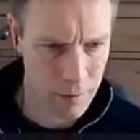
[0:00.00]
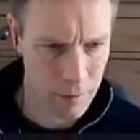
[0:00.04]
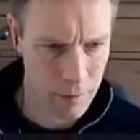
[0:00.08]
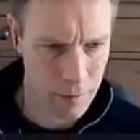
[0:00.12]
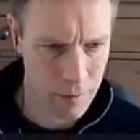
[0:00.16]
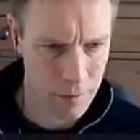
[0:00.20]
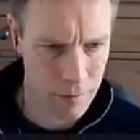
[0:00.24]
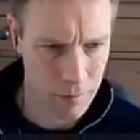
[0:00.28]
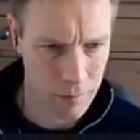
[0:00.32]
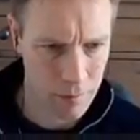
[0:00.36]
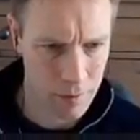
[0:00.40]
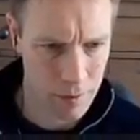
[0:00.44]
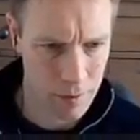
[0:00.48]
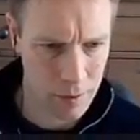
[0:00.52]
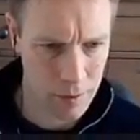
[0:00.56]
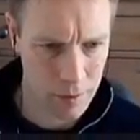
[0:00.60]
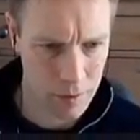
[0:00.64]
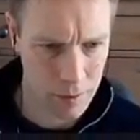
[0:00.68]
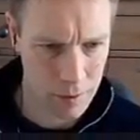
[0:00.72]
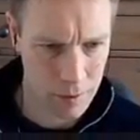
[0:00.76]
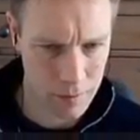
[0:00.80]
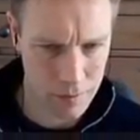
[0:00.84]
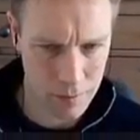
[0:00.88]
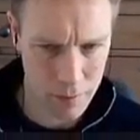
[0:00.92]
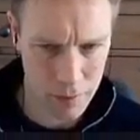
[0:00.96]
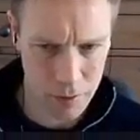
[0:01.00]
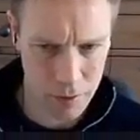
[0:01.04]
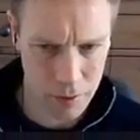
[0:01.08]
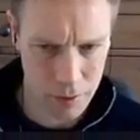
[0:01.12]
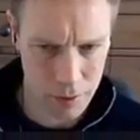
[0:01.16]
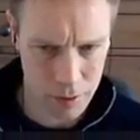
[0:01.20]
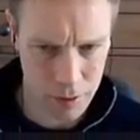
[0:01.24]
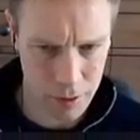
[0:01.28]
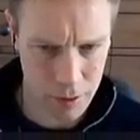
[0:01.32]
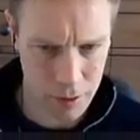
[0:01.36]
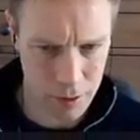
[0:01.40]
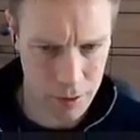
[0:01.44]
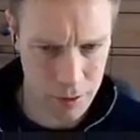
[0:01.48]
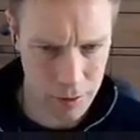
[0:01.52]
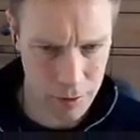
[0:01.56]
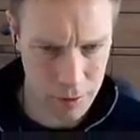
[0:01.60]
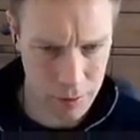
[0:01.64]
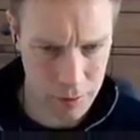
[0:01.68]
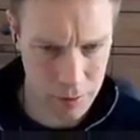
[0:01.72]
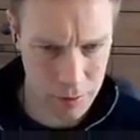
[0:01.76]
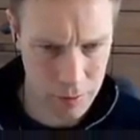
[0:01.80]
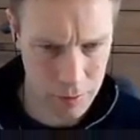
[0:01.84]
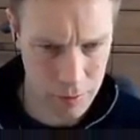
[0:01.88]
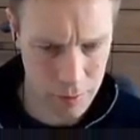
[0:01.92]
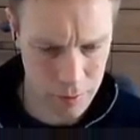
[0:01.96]
We're going to push in
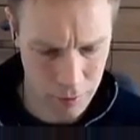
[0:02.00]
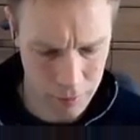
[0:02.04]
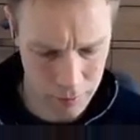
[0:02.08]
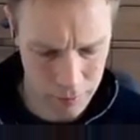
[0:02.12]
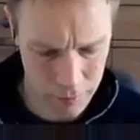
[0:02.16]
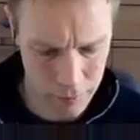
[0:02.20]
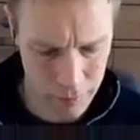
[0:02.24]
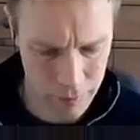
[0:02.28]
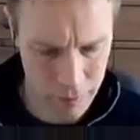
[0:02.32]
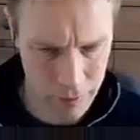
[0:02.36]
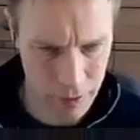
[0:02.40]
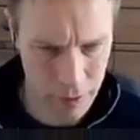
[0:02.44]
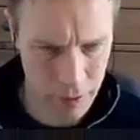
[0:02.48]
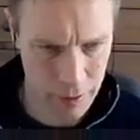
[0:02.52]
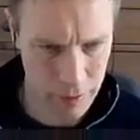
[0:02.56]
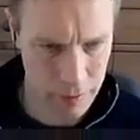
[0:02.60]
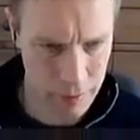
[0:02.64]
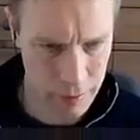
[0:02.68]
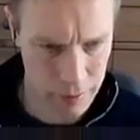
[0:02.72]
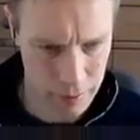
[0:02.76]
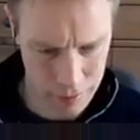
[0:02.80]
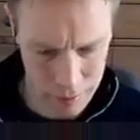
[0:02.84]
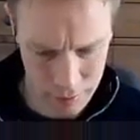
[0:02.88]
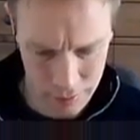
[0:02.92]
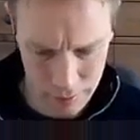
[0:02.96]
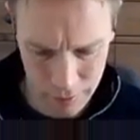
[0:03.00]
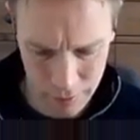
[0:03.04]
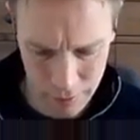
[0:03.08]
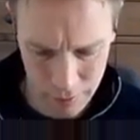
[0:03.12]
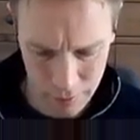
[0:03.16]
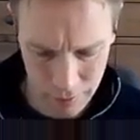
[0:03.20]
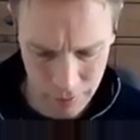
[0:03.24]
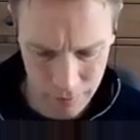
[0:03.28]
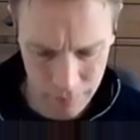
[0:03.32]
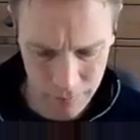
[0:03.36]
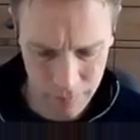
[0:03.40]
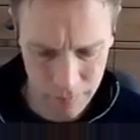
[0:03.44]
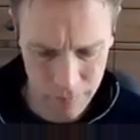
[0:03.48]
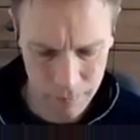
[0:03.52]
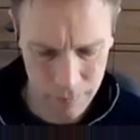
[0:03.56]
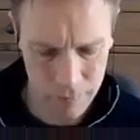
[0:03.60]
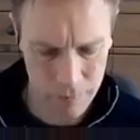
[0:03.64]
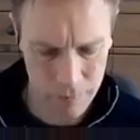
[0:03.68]
128 things this time.